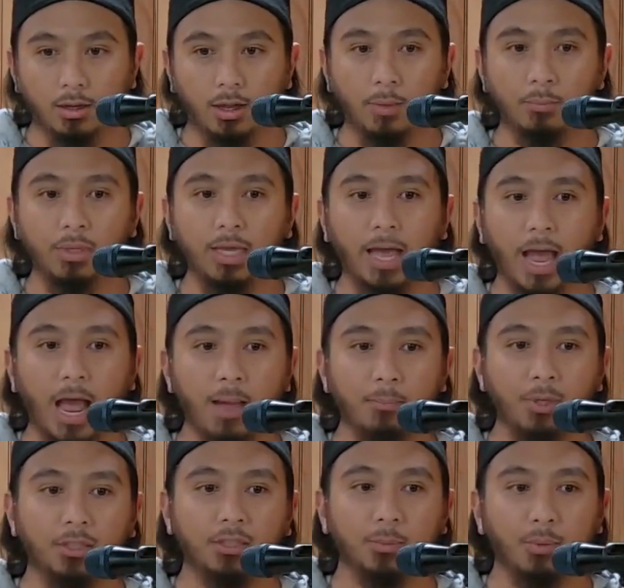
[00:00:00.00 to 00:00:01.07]
and be
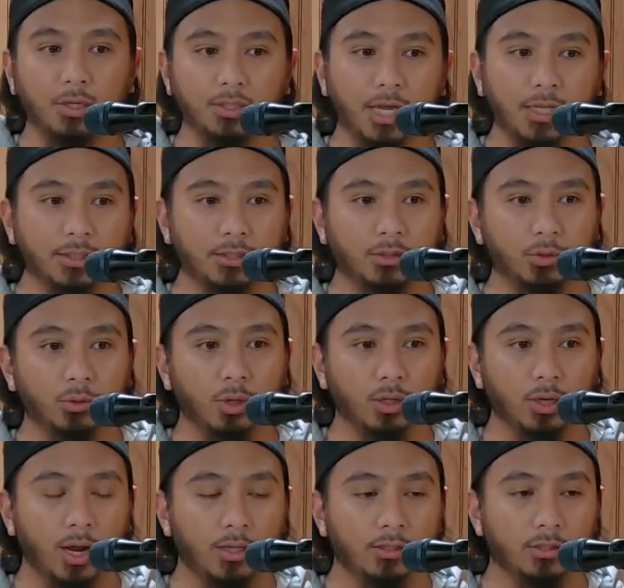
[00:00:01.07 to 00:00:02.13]
happy to present it to
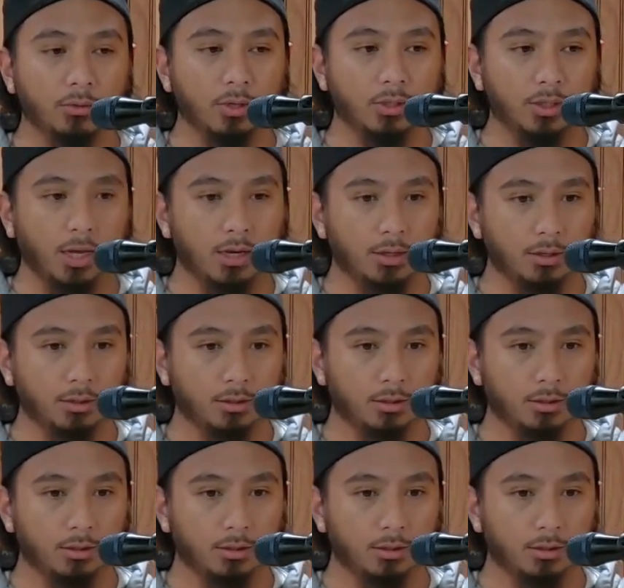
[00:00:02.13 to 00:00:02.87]
Allah Azza wa Jal?